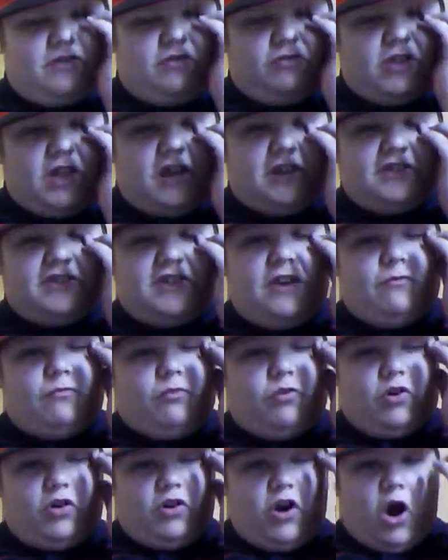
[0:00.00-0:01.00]

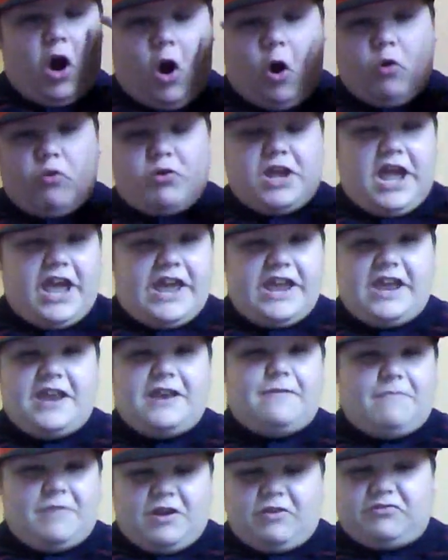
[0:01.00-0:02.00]
2008 were okay
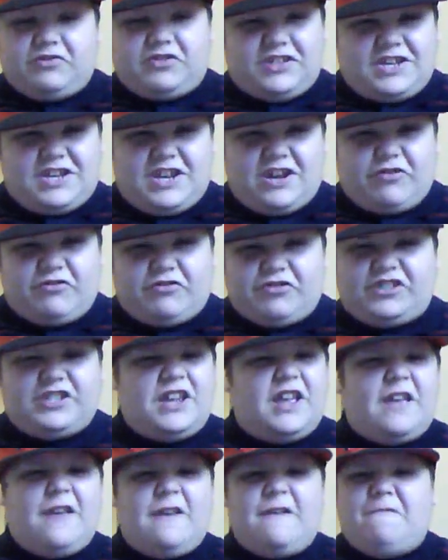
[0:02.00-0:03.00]
in music years,